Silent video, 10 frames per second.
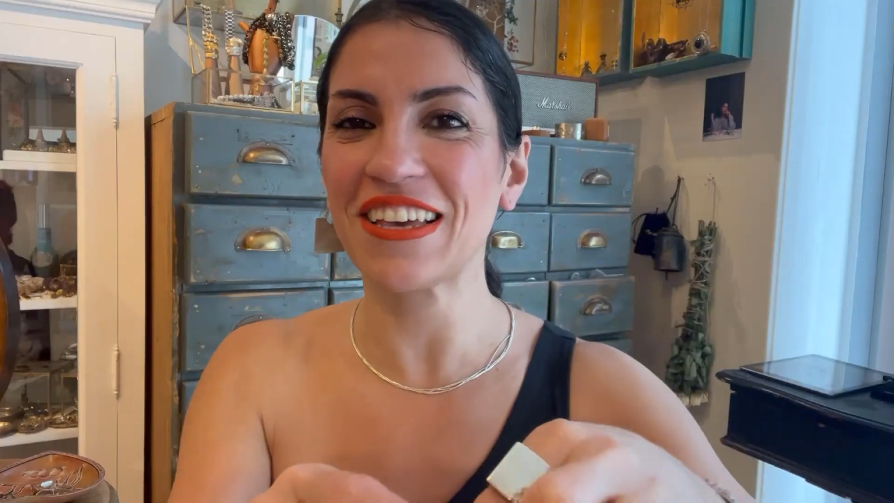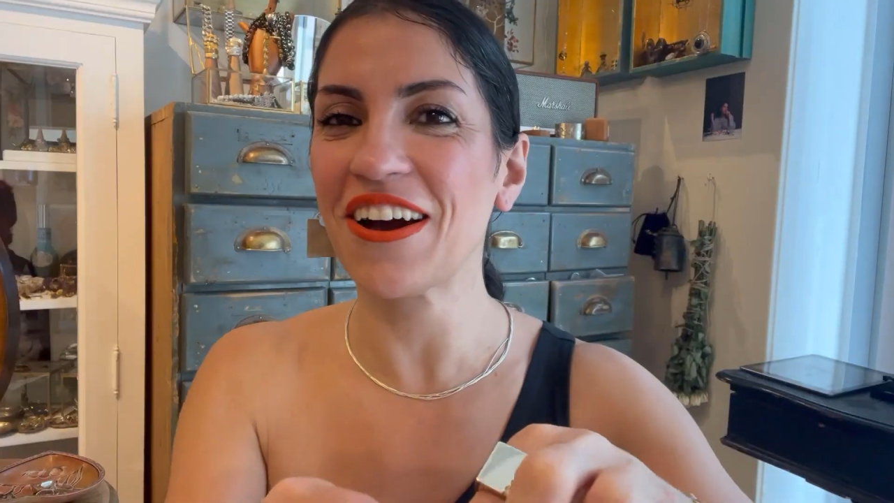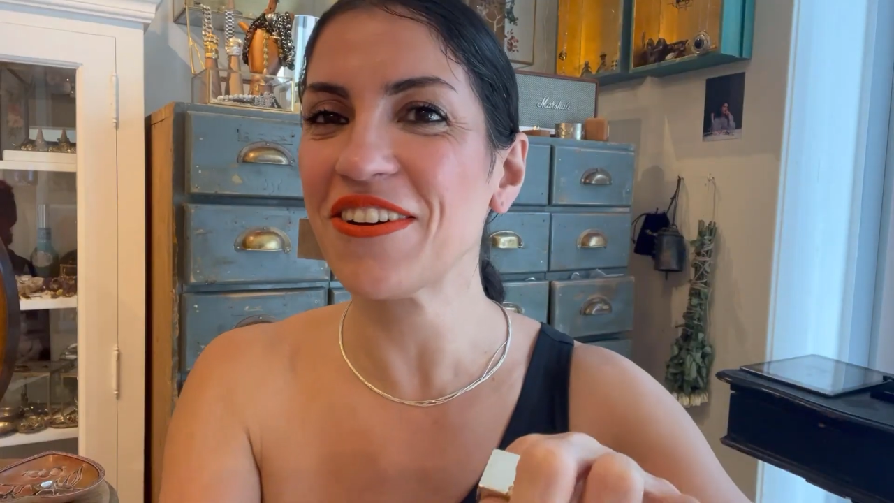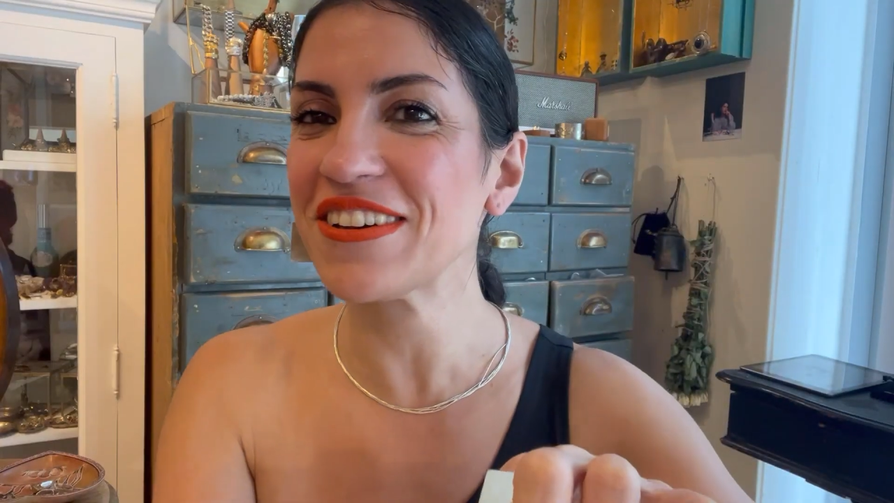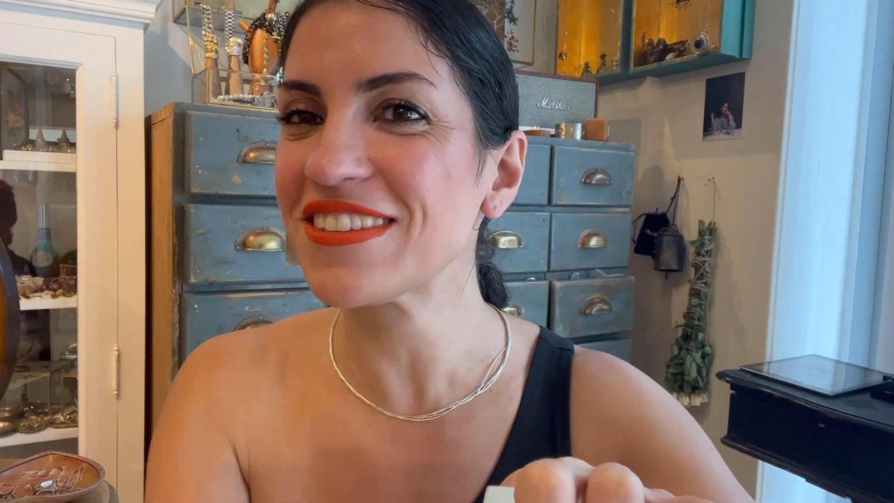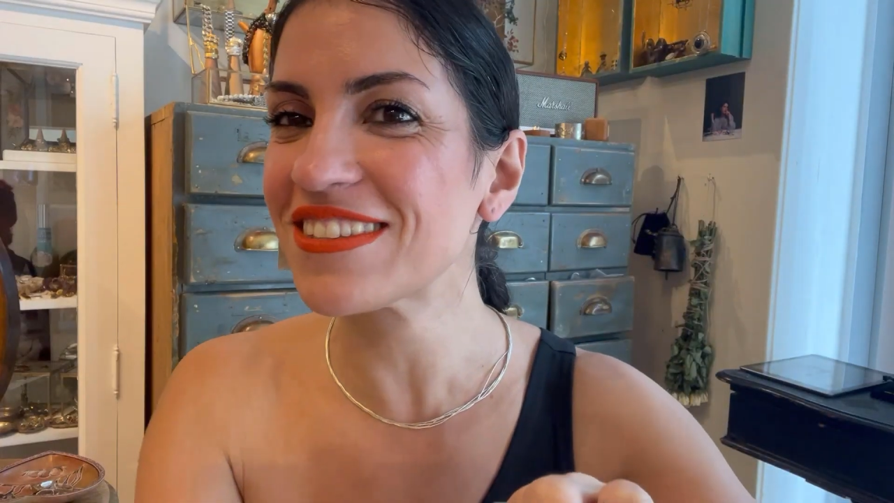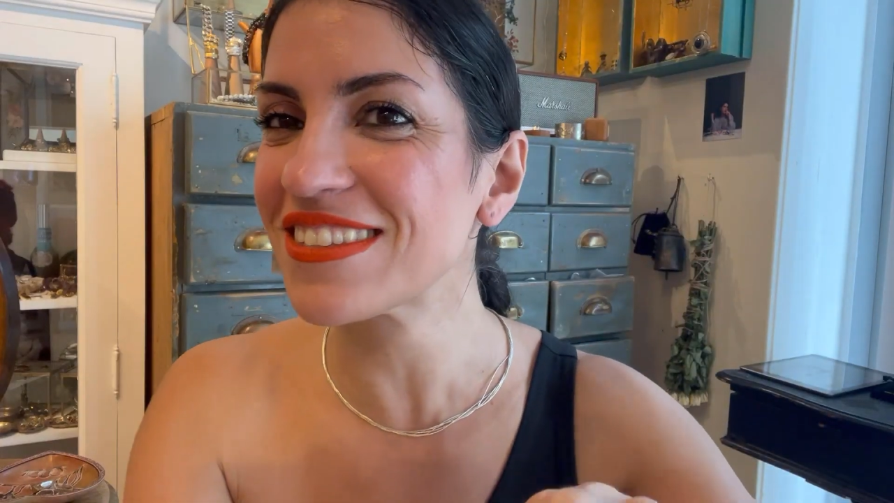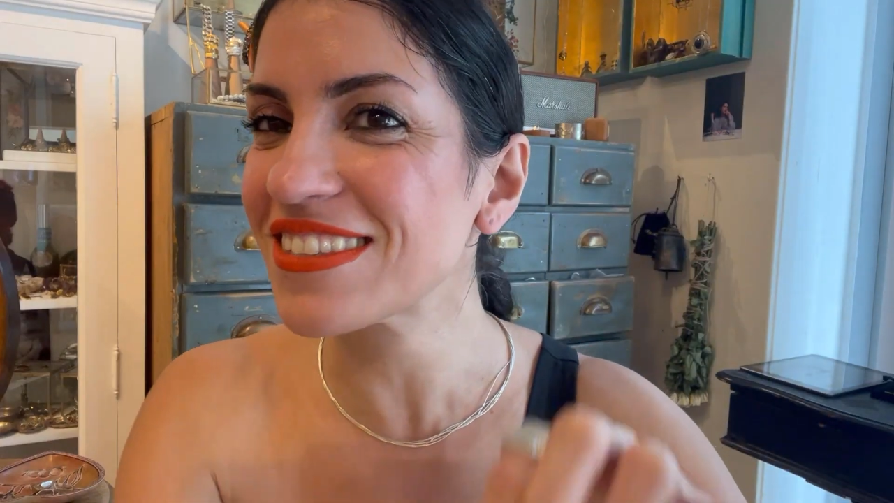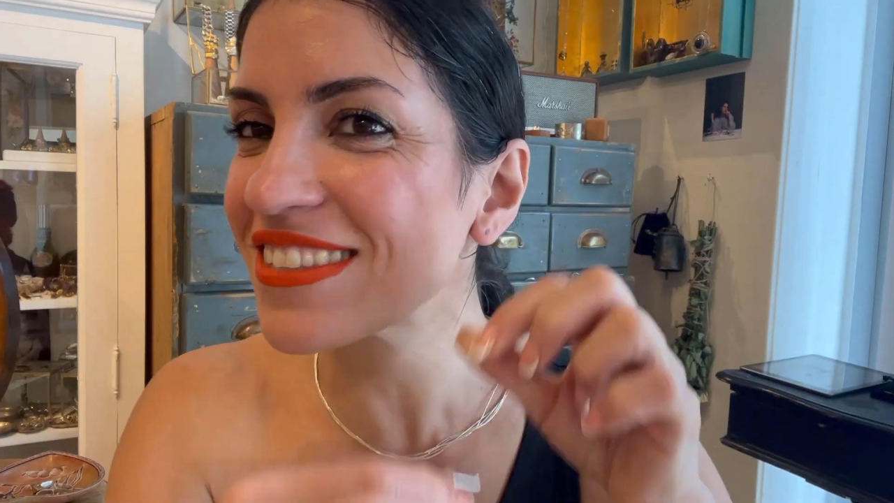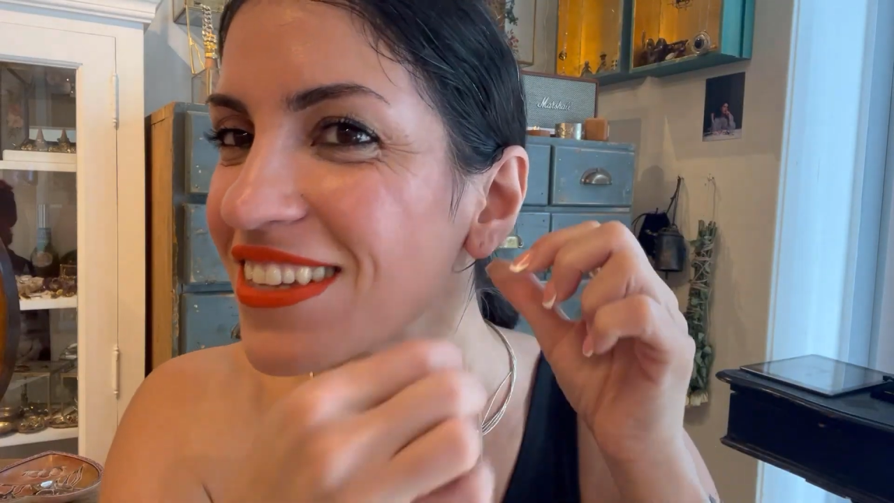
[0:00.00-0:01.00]
how it's
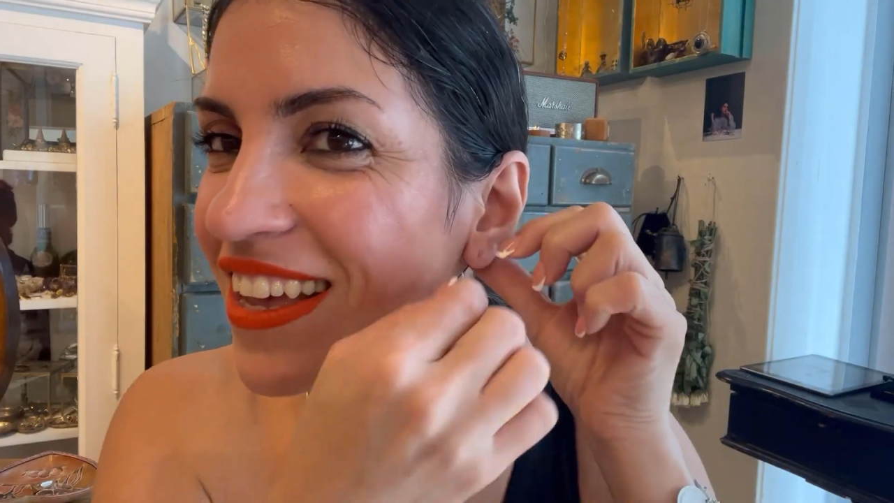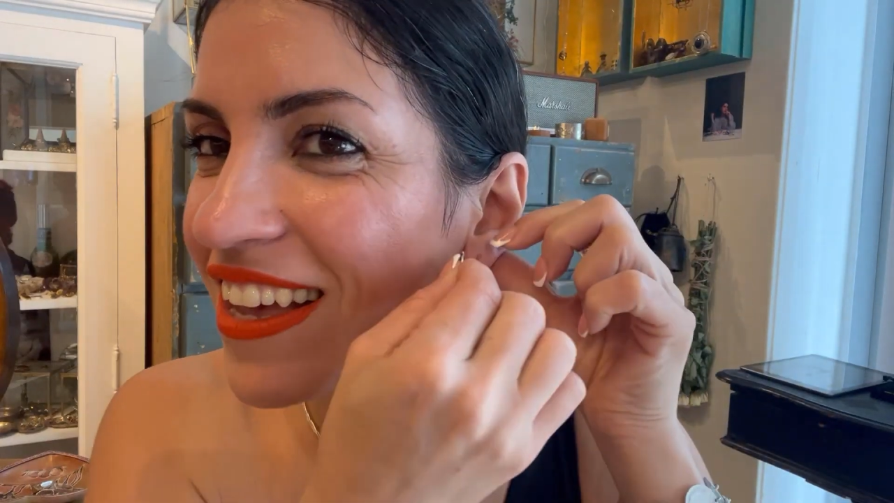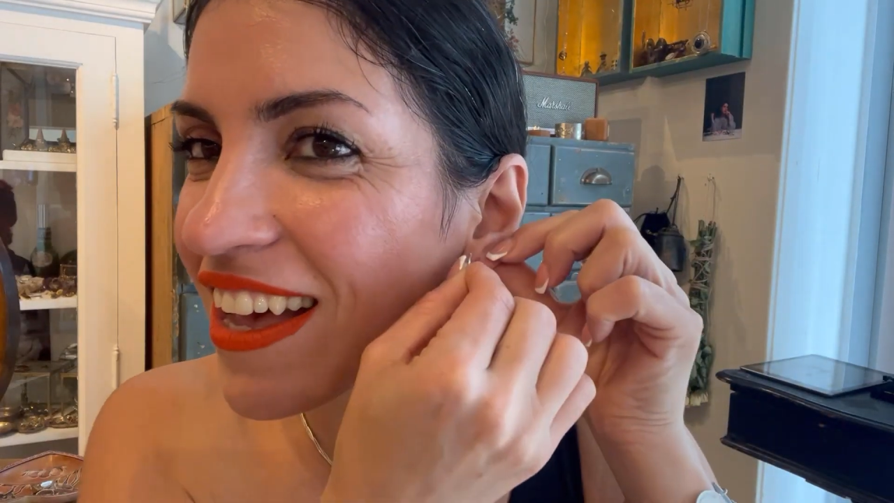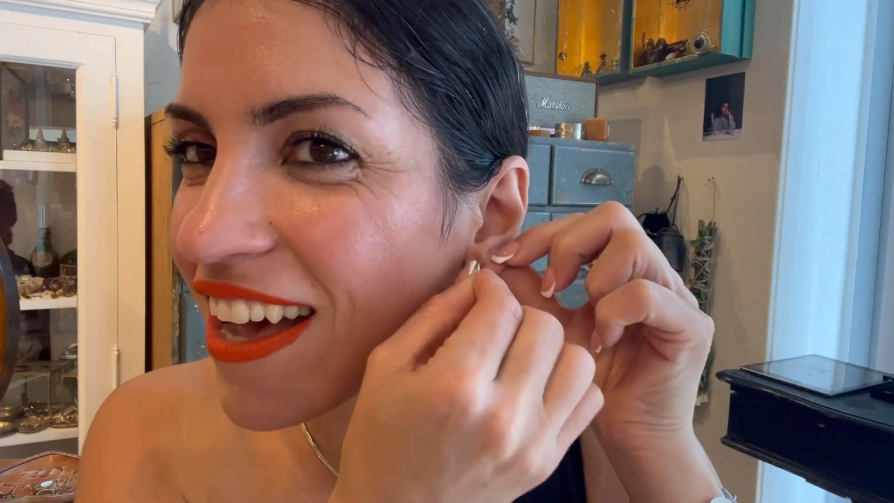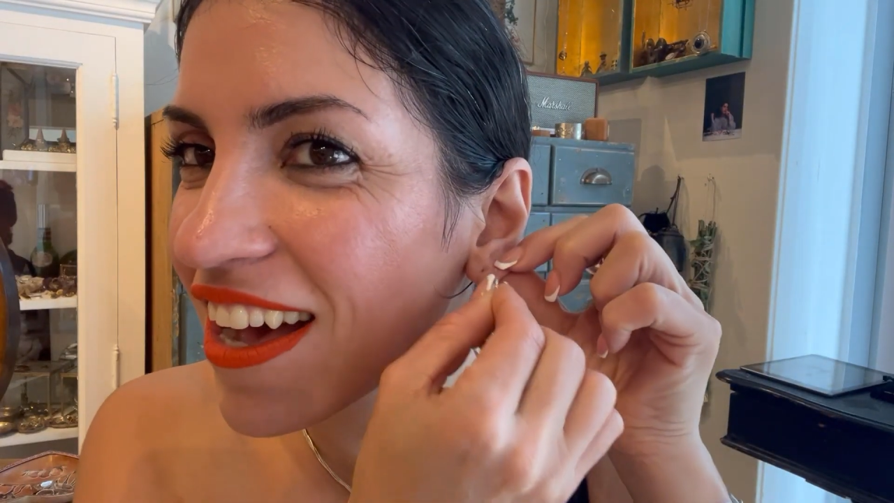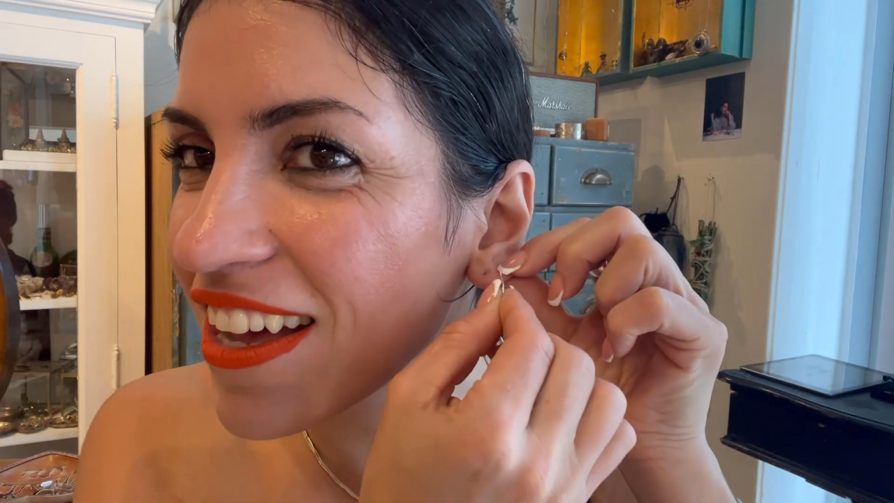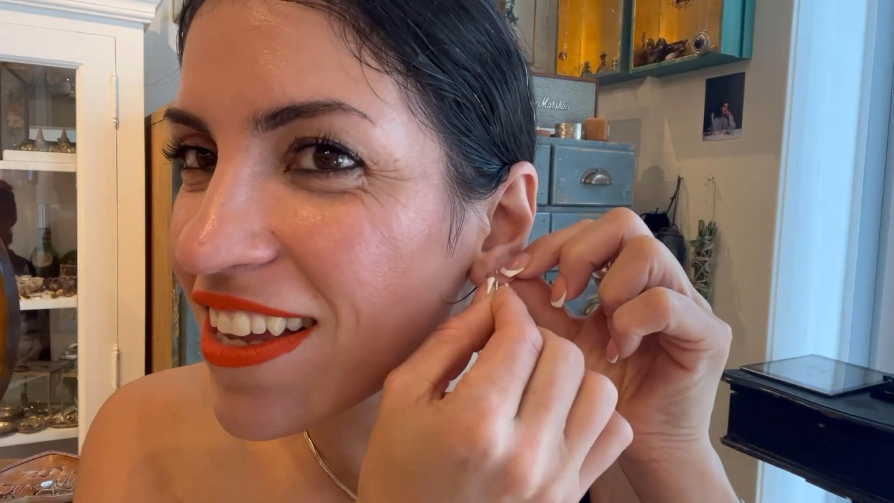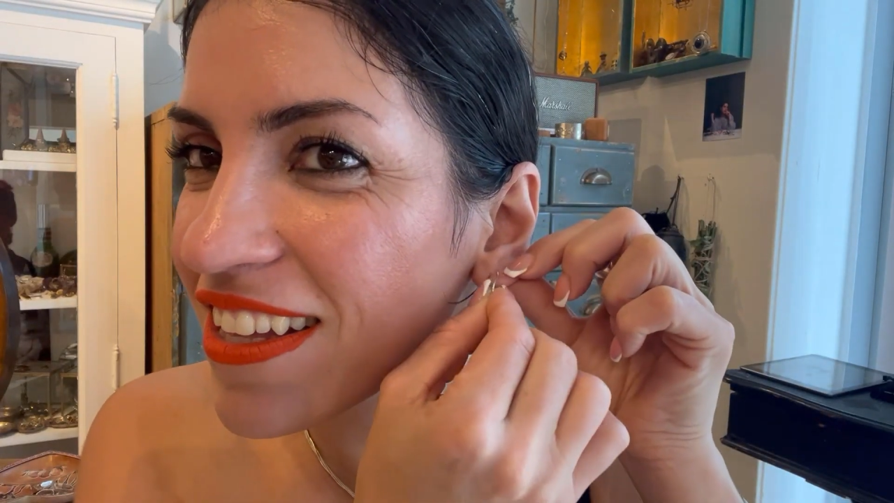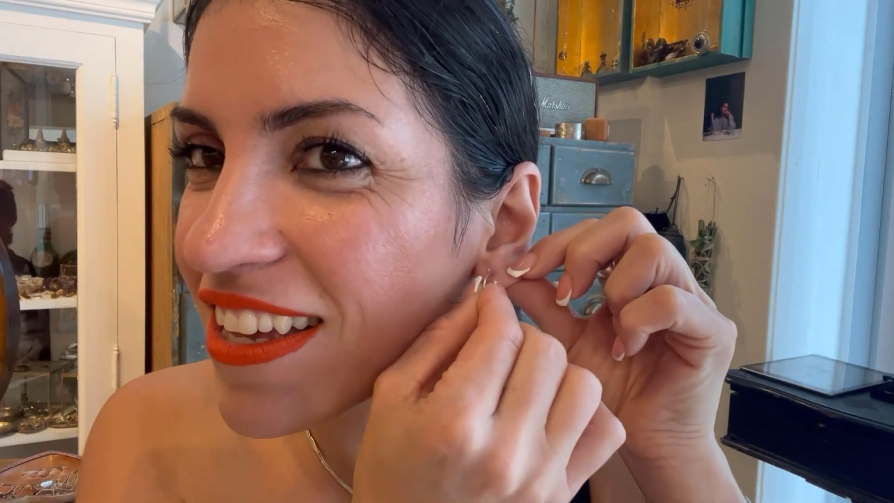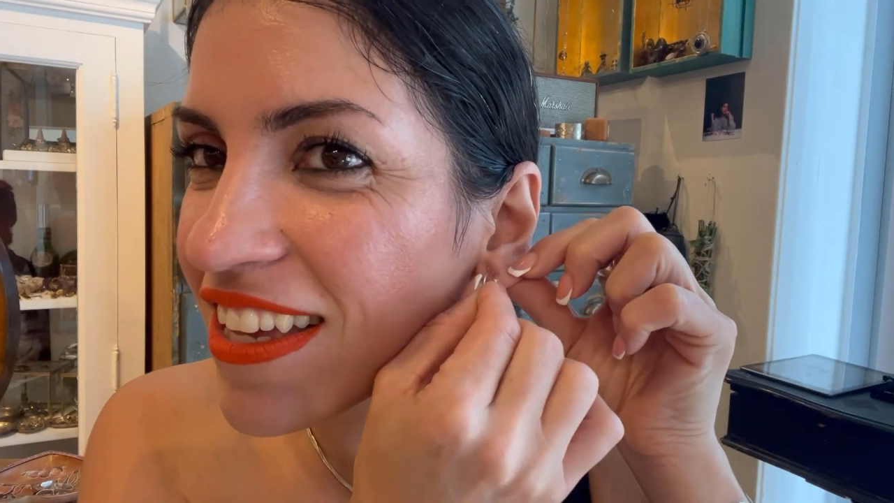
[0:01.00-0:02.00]

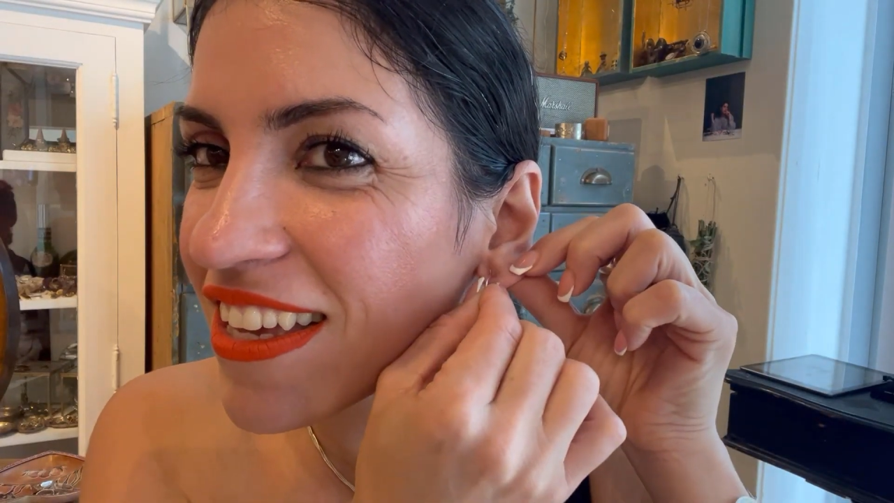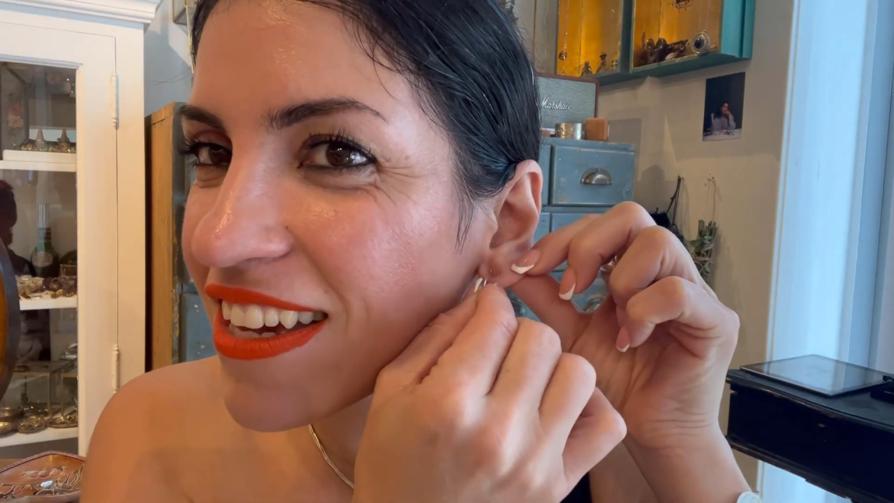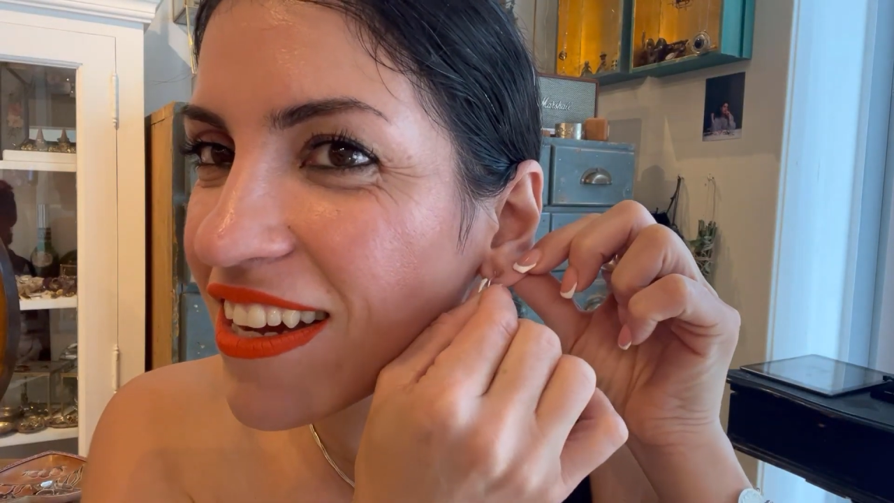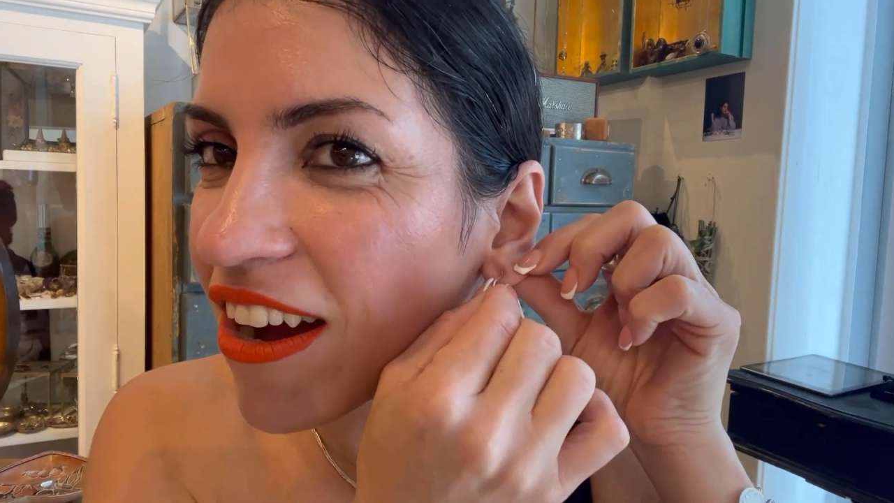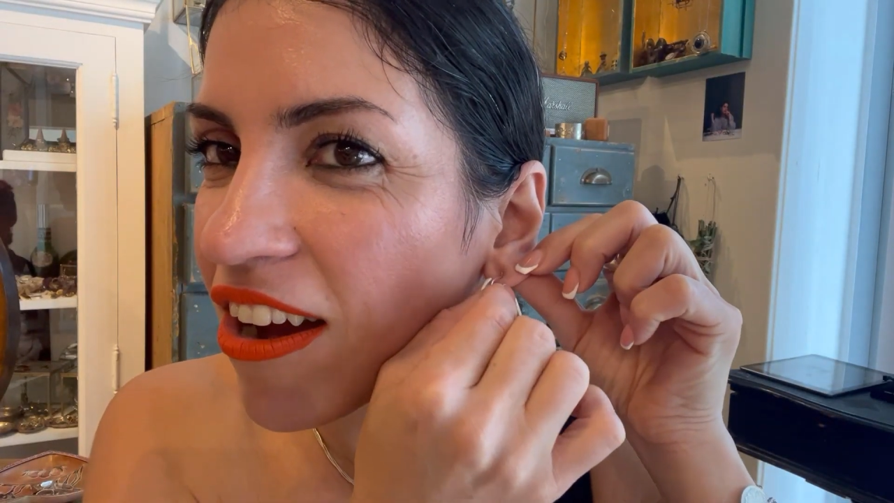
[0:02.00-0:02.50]
in the ear.